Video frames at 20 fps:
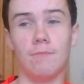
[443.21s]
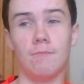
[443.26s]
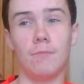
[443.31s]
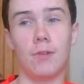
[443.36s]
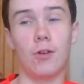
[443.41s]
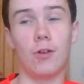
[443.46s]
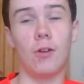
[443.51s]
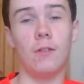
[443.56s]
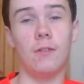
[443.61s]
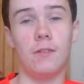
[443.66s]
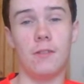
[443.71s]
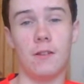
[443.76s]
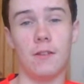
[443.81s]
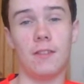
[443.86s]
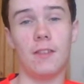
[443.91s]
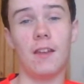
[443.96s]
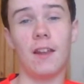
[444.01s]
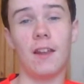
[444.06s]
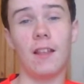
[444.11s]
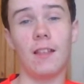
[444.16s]
because their
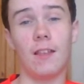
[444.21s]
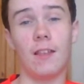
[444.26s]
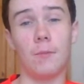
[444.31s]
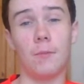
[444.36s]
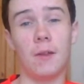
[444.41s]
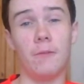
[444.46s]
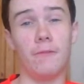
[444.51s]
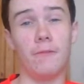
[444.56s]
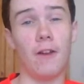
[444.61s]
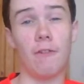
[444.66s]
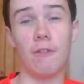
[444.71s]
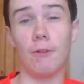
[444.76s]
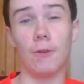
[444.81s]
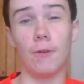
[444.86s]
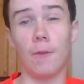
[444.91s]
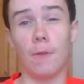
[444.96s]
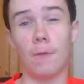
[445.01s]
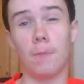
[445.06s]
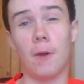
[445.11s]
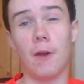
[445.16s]
signings have been very
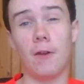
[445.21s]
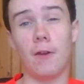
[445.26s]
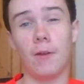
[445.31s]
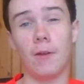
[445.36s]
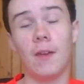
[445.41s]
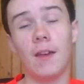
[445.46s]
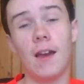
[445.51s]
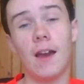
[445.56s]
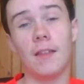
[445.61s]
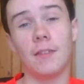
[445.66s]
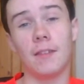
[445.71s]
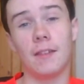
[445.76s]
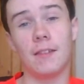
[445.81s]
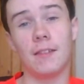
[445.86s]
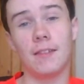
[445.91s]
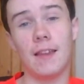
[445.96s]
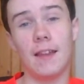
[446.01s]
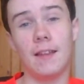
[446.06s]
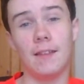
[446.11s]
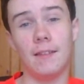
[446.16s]
uninspiring. As I
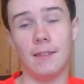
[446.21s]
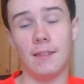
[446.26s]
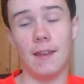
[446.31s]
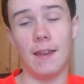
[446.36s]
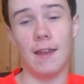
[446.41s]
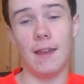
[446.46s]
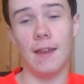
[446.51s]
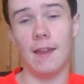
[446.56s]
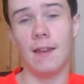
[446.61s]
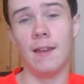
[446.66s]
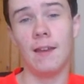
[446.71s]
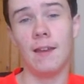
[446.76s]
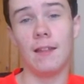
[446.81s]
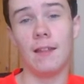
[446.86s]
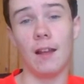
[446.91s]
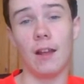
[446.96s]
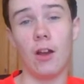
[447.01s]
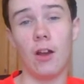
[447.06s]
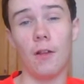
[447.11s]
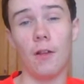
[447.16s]
said,
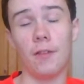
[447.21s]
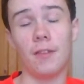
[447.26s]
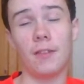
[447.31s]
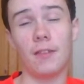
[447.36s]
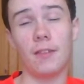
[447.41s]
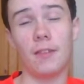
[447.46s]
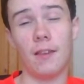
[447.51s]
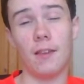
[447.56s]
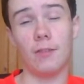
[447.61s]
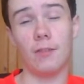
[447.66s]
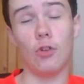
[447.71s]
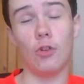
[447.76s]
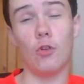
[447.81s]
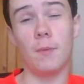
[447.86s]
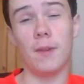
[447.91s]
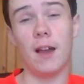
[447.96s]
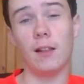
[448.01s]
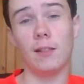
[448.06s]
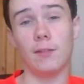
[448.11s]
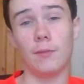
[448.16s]
they got
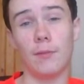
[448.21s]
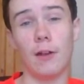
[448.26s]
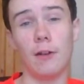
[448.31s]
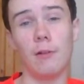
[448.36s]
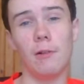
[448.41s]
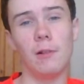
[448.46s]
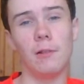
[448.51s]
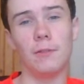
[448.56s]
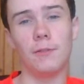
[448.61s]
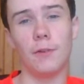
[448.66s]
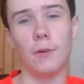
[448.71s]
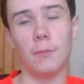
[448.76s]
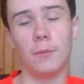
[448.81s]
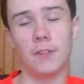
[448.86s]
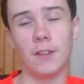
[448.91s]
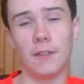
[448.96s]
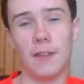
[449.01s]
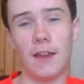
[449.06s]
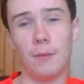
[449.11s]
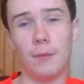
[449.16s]
Toby Alderweireld from
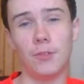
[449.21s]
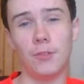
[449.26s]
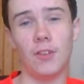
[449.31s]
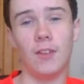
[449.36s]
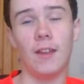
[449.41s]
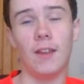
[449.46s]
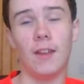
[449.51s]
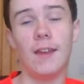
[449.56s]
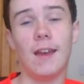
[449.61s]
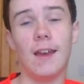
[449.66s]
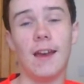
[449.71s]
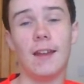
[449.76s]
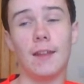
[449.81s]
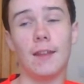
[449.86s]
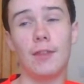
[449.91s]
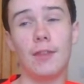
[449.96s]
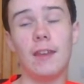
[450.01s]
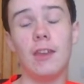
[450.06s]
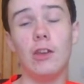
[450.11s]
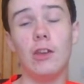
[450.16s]
Southampton, and
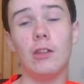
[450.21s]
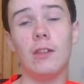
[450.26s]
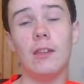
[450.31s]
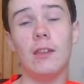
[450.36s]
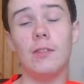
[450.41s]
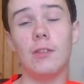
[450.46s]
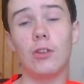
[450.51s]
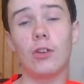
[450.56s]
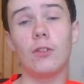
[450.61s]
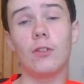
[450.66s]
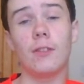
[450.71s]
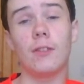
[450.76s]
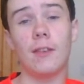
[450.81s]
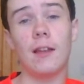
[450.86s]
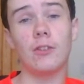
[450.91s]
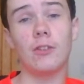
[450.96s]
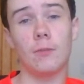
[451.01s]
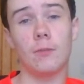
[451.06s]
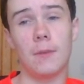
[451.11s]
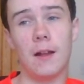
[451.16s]
I think he's a good
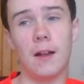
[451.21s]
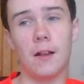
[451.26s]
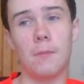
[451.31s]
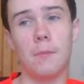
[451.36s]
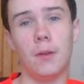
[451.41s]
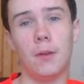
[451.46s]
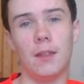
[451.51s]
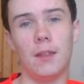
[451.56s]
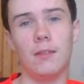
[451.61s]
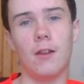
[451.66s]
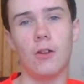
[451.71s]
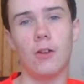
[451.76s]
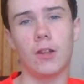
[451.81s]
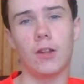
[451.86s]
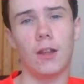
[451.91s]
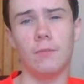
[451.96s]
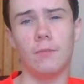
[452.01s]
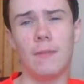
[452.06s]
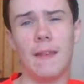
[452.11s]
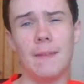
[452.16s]
centre-back, but he's not
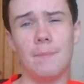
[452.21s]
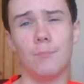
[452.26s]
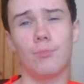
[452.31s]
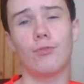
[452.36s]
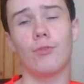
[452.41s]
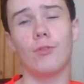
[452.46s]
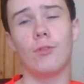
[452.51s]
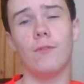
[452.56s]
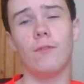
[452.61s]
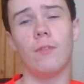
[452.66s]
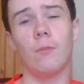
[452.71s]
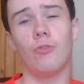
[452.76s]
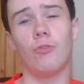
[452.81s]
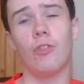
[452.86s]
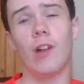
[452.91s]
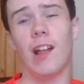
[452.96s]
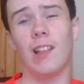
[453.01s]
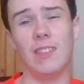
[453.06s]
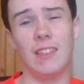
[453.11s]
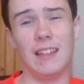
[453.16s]
going to improve them
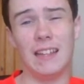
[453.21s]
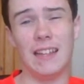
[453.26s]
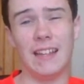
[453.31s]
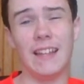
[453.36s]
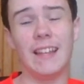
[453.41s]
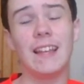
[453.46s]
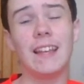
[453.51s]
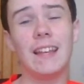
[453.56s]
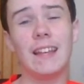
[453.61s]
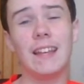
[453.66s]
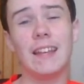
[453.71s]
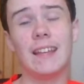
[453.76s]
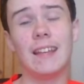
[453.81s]
drastically.